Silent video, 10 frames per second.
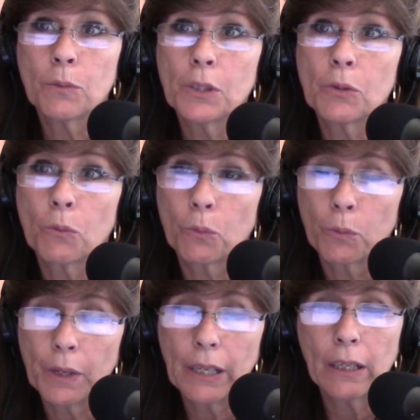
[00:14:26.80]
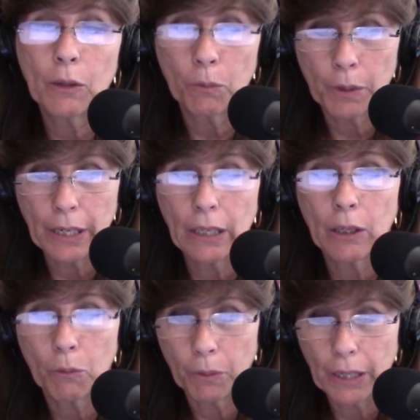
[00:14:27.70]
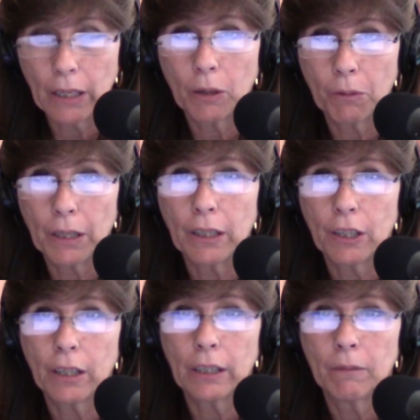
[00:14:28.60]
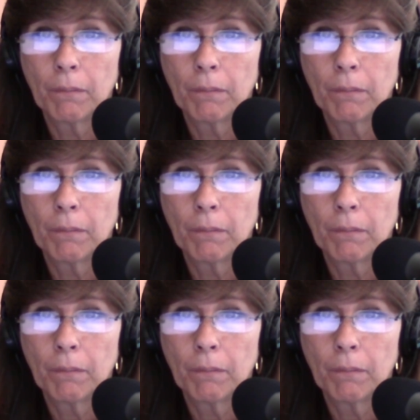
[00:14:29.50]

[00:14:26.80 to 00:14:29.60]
was really, really, really, really good.